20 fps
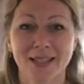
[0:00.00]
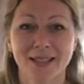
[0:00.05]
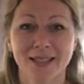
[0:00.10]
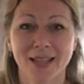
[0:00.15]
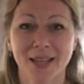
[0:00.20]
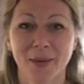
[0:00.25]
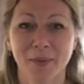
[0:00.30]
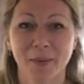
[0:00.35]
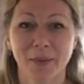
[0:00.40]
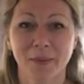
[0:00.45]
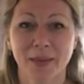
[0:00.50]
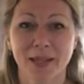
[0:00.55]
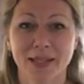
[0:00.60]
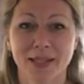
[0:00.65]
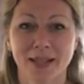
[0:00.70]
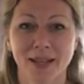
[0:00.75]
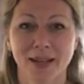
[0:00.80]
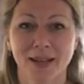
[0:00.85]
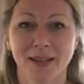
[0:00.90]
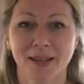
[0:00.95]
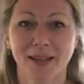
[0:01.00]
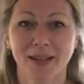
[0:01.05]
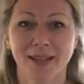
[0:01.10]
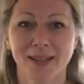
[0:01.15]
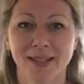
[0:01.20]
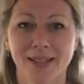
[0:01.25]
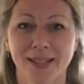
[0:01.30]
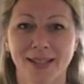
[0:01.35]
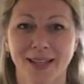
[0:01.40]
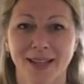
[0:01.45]
It's keeping me sane,
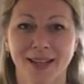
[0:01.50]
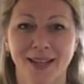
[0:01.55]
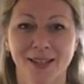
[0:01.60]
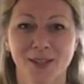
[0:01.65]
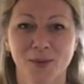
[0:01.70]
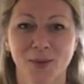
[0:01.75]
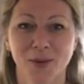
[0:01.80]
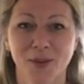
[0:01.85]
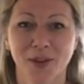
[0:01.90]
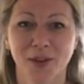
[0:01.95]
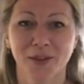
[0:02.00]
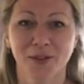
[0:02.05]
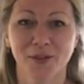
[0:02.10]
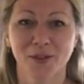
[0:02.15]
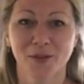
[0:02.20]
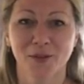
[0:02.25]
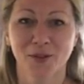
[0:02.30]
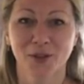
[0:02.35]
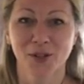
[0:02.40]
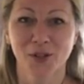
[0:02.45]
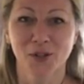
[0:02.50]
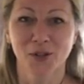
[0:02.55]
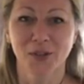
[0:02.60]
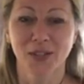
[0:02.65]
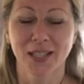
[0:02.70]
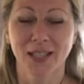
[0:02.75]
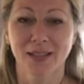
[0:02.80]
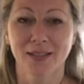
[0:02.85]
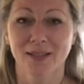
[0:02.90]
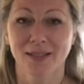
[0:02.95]
getting to connect with all of you
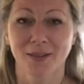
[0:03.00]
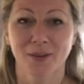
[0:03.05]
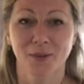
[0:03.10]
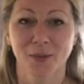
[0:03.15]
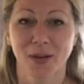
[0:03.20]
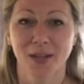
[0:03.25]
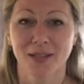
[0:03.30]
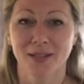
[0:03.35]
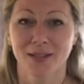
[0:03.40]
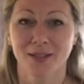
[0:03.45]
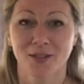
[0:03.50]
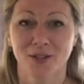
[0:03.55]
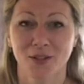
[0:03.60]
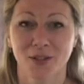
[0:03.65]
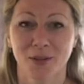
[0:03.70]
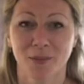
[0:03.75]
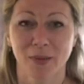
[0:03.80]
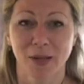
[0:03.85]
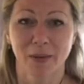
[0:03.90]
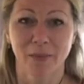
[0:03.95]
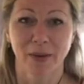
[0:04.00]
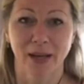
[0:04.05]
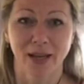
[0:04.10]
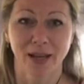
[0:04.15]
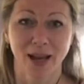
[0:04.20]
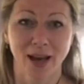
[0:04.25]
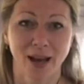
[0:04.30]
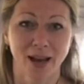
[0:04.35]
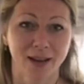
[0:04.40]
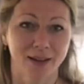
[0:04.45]
virtually, because otherwise it's just me and my
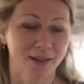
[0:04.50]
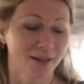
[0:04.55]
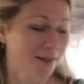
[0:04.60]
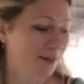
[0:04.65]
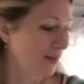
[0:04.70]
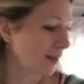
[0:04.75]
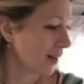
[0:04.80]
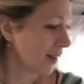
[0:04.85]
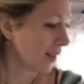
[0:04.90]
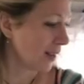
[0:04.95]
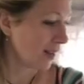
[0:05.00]
cat, and